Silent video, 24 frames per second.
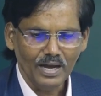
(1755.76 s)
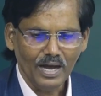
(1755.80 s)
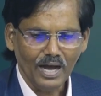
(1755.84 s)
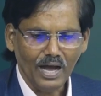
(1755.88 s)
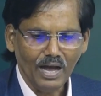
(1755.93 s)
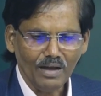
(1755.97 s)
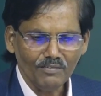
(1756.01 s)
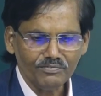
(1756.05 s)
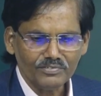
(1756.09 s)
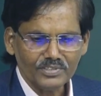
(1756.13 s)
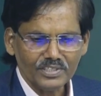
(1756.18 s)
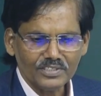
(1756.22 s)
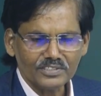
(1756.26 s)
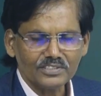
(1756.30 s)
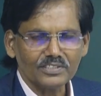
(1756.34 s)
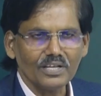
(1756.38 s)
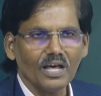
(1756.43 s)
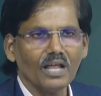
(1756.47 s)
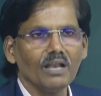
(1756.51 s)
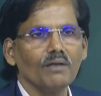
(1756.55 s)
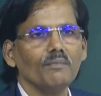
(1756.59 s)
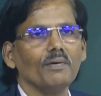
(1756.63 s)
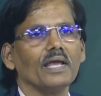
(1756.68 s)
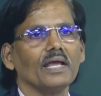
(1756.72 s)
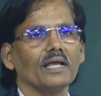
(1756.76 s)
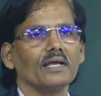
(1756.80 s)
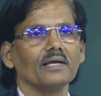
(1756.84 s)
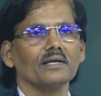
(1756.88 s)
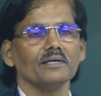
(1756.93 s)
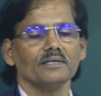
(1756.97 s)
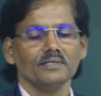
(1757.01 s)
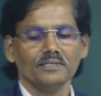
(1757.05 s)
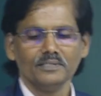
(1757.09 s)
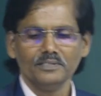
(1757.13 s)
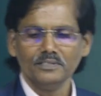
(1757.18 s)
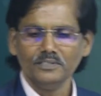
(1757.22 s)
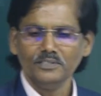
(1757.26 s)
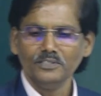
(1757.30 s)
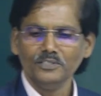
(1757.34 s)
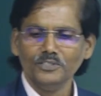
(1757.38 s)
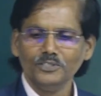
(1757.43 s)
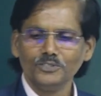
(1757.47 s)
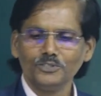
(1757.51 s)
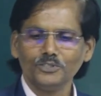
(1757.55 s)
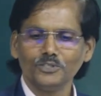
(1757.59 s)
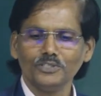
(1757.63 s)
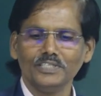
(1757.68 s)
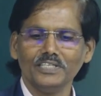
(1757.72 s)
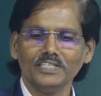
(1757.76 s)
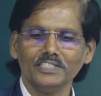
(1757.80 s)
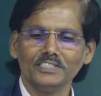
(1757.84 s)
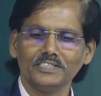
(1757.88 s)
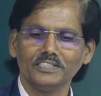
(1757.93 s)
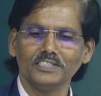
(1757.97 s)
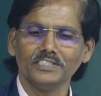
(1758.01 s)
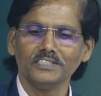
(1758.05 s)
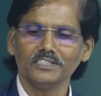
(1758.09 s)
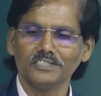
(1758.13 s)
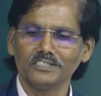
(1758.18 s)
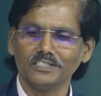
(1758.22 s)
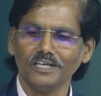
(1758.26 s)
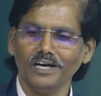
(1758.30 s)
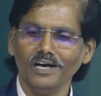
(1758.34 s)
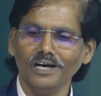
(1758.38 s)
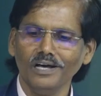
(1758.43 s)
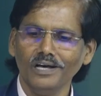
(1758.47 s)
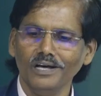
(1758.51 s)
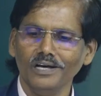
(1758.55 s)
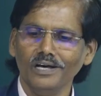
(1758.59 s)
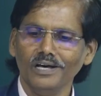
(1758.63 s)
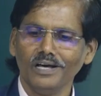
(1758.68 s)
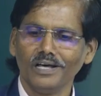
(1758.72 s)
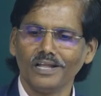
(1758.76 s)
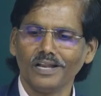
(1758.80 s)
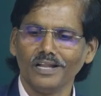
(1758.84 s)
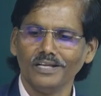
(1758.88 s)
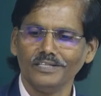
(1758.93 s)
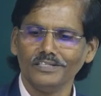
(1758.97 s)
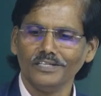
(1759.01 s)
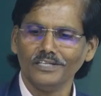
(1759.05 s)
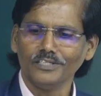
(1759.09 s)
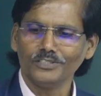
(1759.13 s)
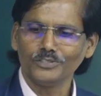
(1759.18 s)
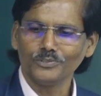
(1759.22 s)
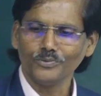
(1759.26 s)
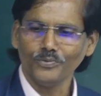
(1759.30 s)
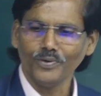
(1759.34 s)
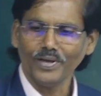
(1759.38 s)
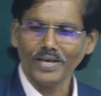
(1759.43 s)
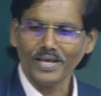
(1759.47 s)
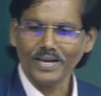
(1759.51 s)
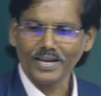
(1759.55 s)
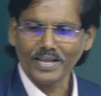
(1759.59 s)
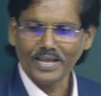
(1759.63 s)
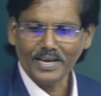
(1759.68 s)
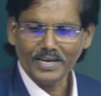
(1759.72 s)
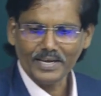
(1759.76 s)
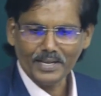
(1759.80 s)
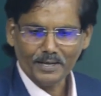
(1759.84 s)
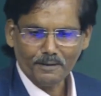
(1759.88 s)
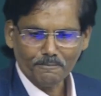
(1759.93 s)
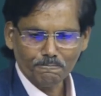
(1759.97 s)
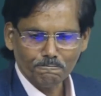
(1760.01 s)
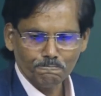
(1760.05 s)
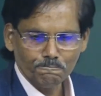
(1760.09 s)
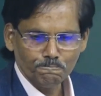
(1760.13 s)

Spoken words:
After solving, so this is the results we are getting.